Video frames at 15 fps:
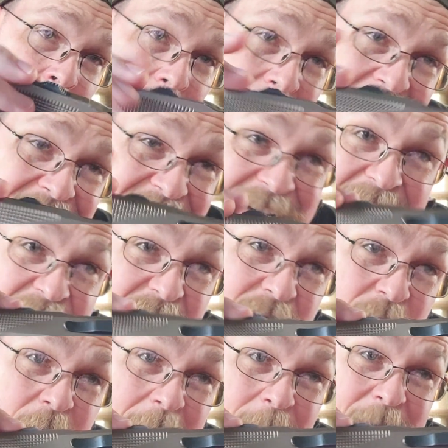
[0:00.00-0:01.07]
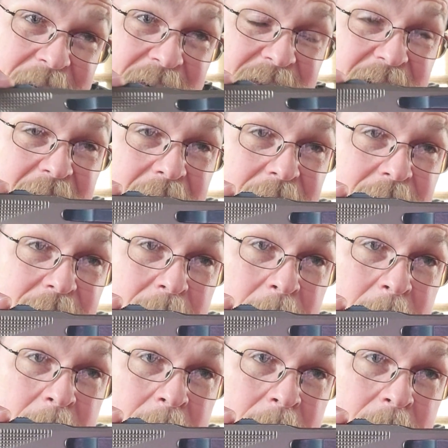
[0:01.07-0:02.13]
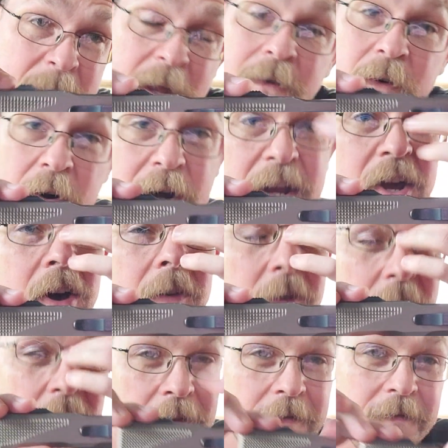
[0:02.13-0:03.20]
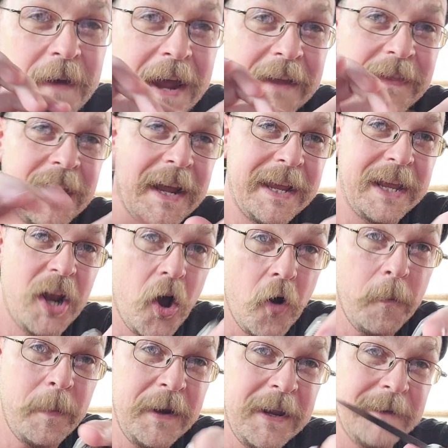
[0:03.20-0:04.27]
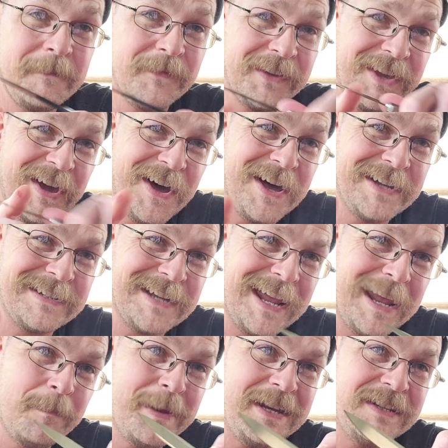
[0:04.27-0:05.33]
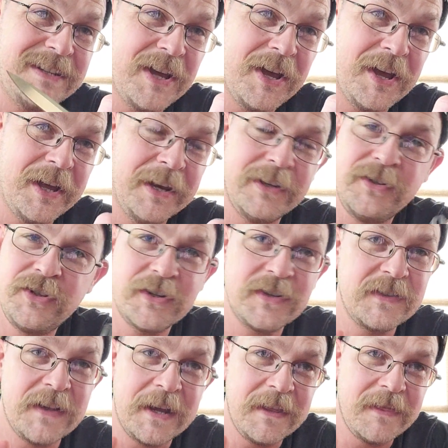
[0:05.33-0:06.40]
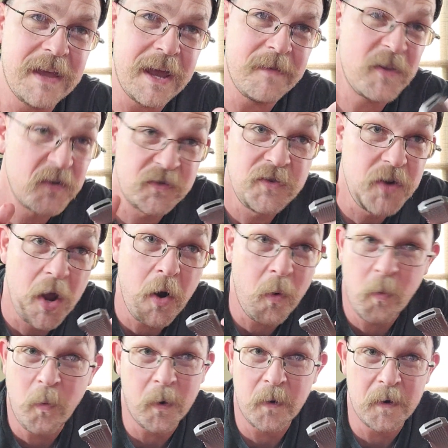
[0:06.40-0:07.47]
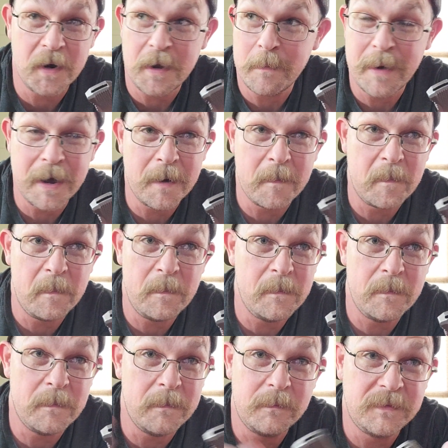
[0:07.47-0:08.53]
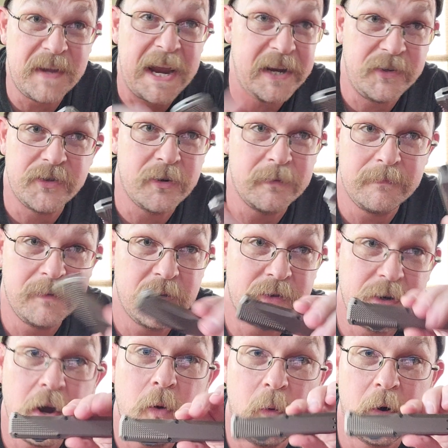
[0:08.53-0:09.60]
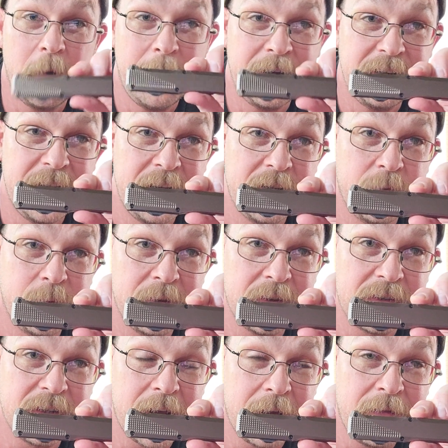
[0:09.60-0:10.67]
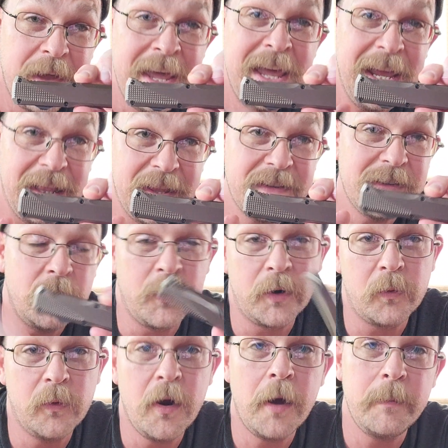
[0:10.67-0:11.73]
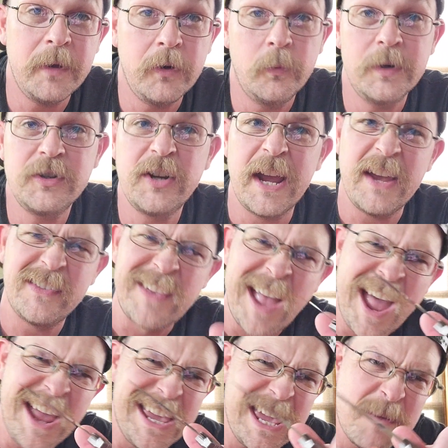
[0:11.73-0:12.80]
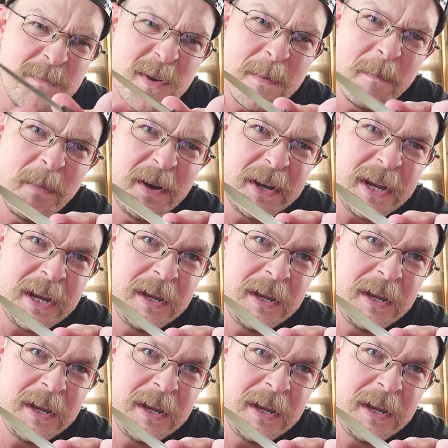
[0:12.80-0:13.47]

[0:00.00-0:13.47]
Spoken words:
It's extremely safe. I've already covered on the fact that I can open it, cut, and be done just like that. There's no worry about danger. There's no worry about danger with this knife. Unless I want to rob you, in which case, give me your money.